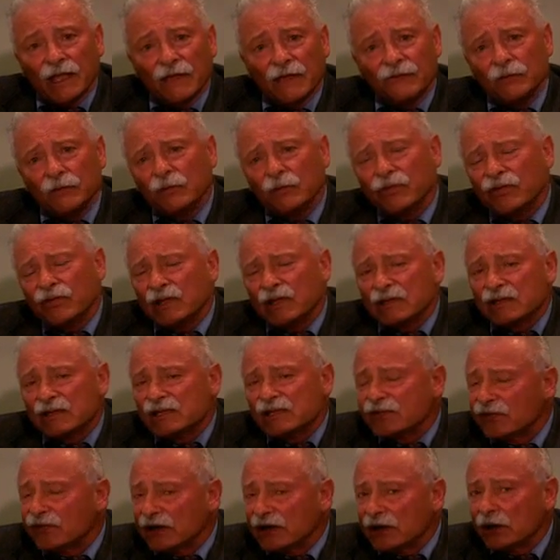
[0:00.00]
if you think
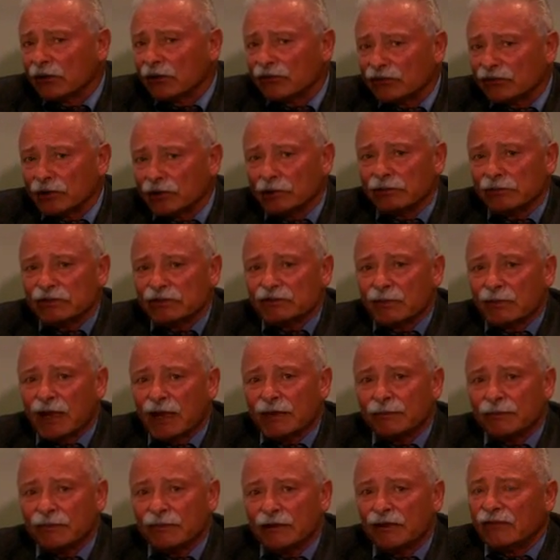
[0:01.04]
this video series
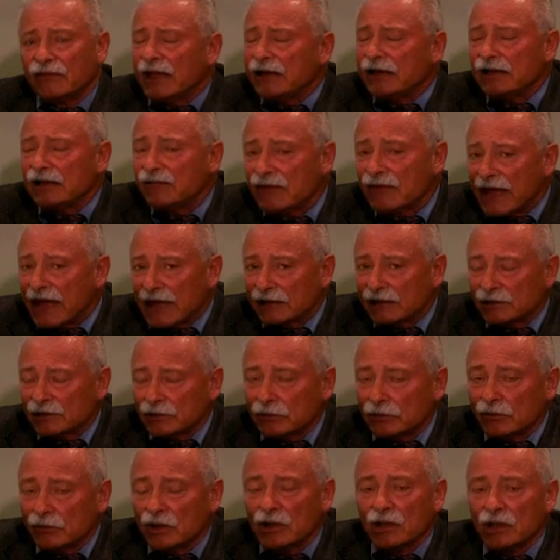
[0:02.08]
might be of any
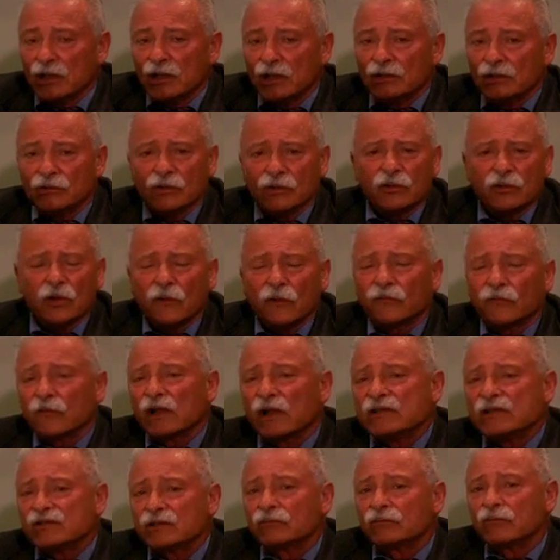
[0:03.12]
value, do your
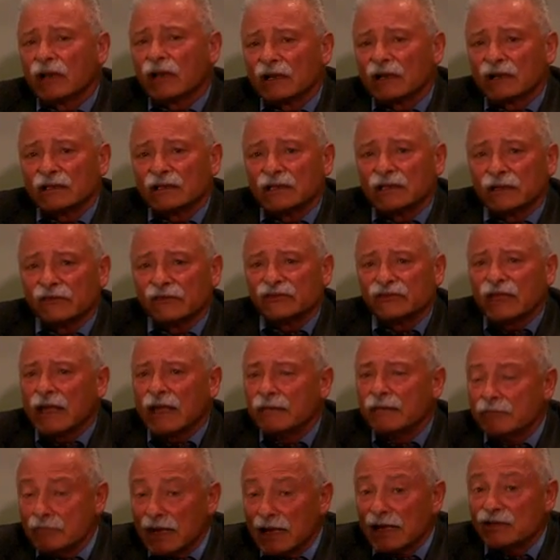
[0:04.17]
friends and relatives
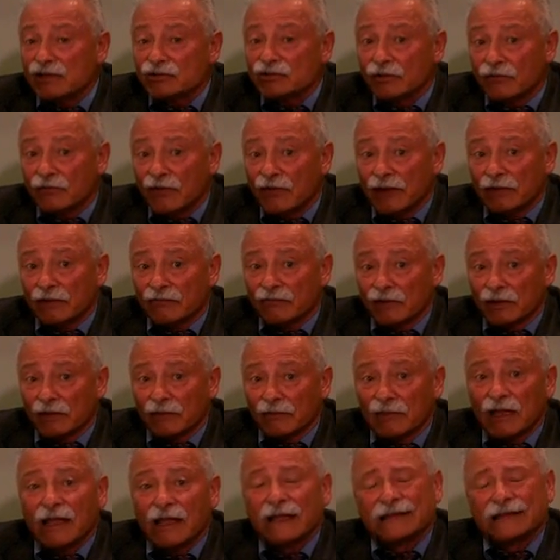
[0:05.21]
a major favor.
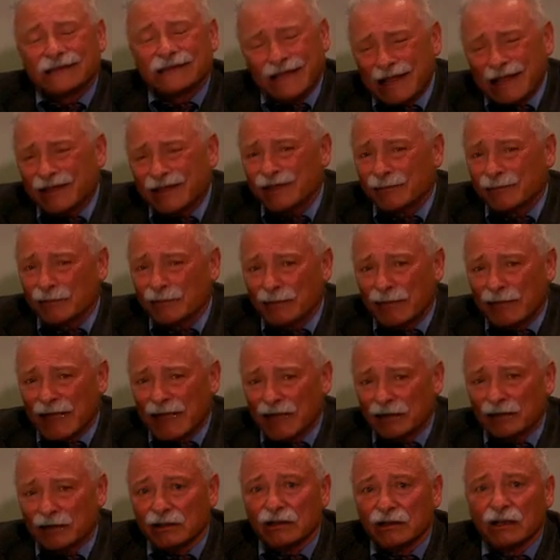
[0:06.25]
Tell them
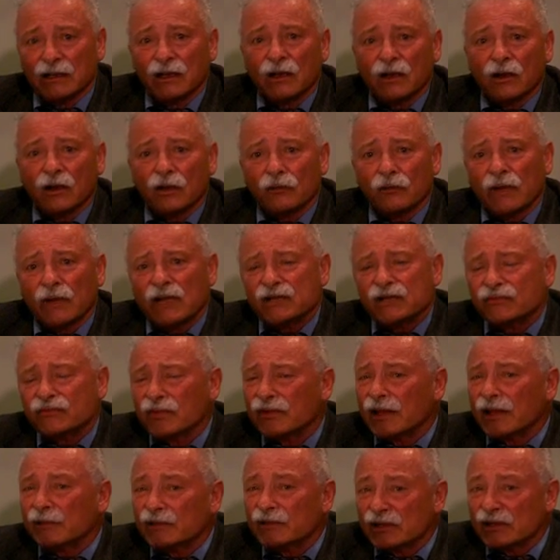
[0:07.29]
about it. Arrange
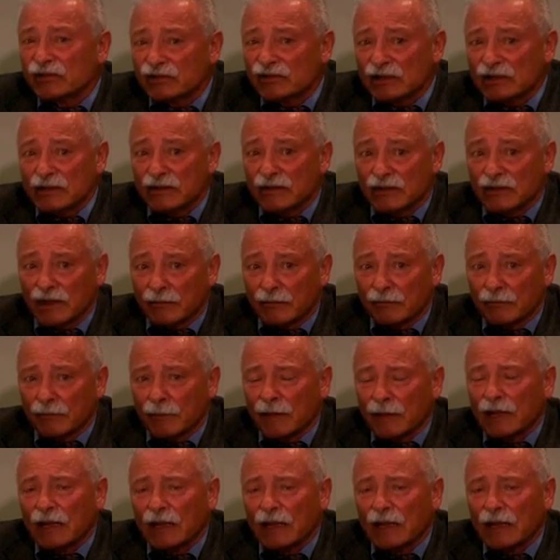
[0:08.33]
for them to see them.